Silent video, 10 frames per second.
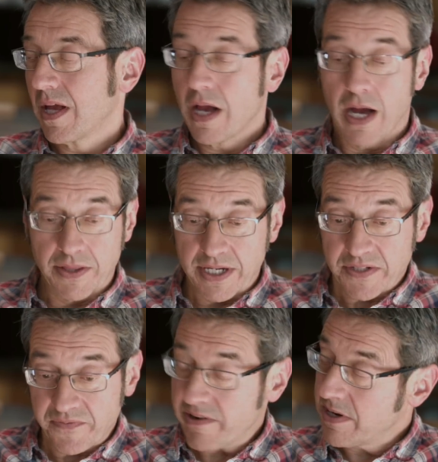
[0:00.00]
I think it's
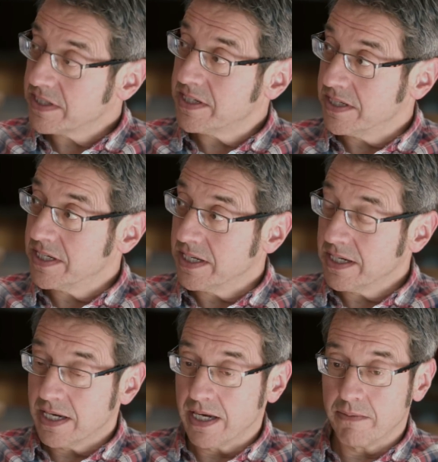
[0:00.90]
very exciting,
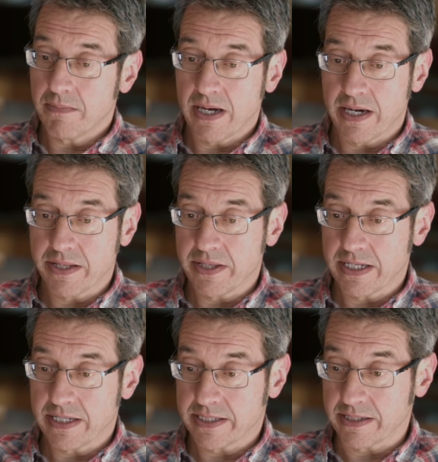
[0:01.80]
and I think
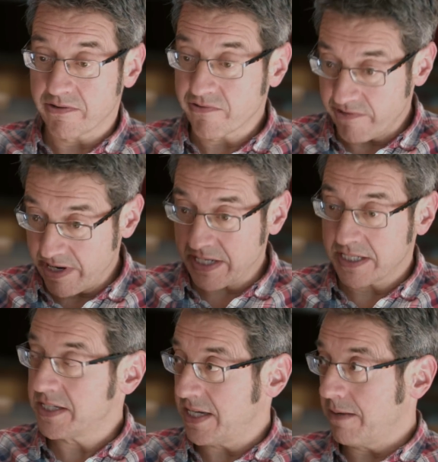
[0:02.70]
it's a great
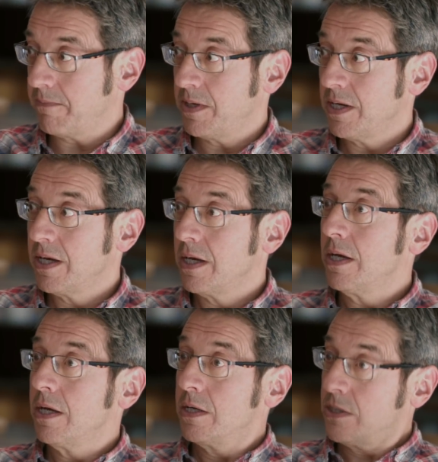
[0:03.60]
step
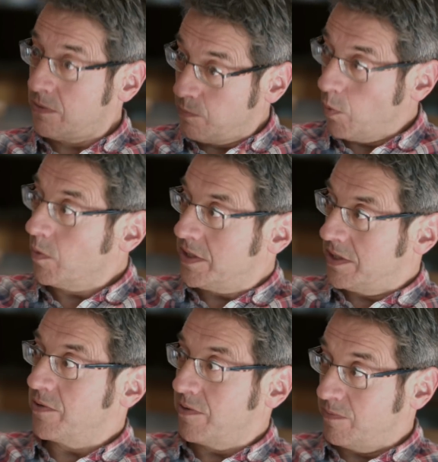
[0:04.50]
towards the
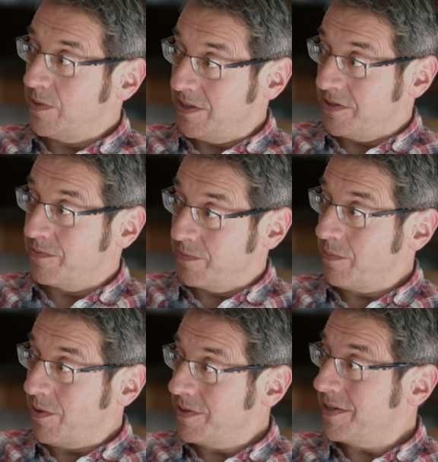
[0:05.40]
sort of world that we
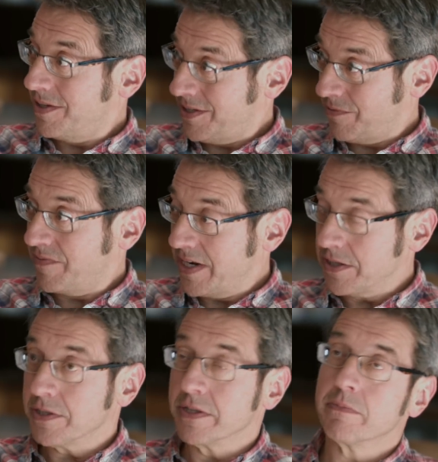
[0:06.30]
want, the sort of
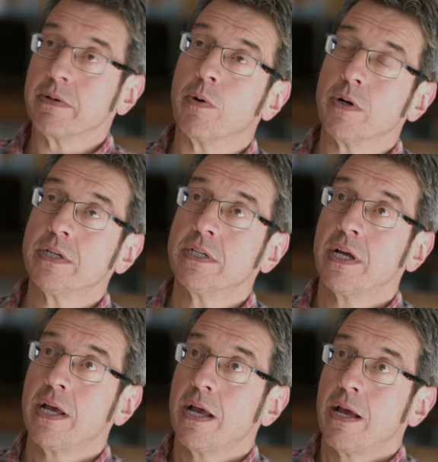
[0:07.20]
nation that we want,
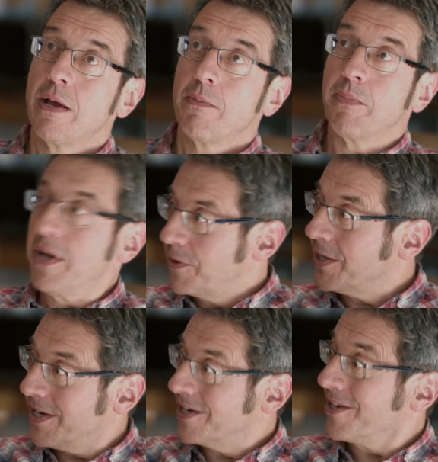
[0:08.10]
but I
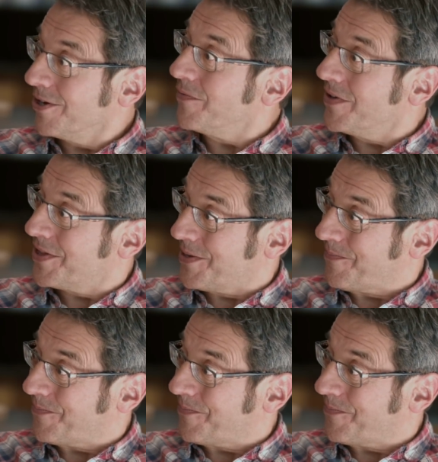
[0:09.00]
think it can go further.